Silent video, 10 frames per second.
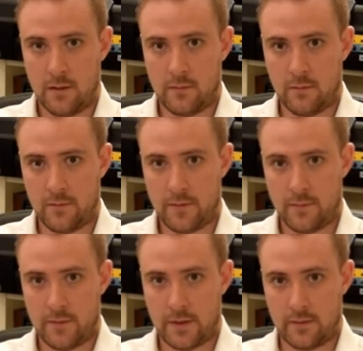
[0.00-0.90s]
North
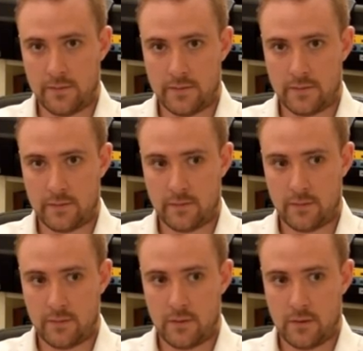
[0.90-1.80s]
Koreans
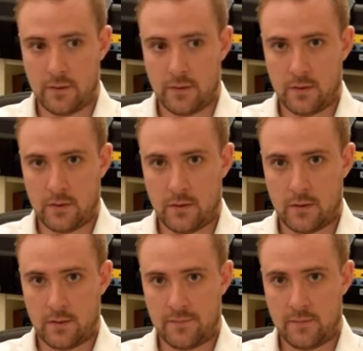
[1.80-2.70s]

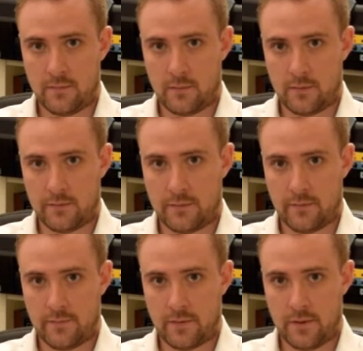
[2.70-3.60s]
have to watch
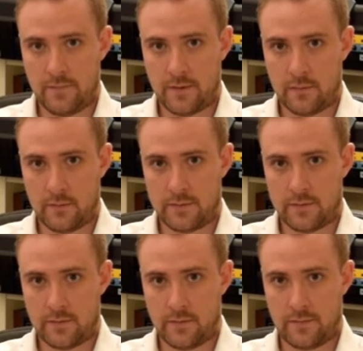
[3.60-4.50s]
five
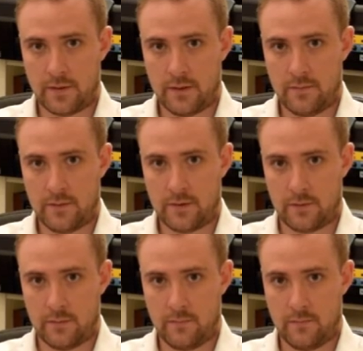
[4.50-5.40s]
hours of
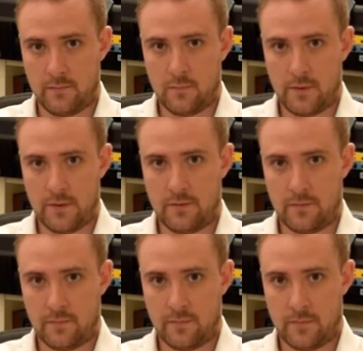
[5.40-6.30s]
television
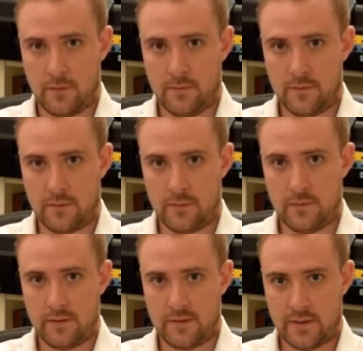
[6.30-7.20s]
which promotes
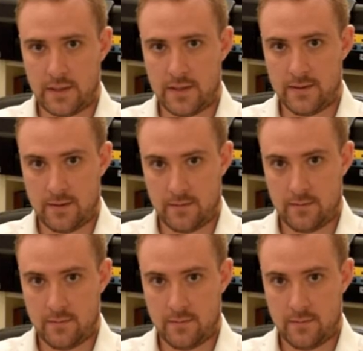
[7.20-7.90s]
the state,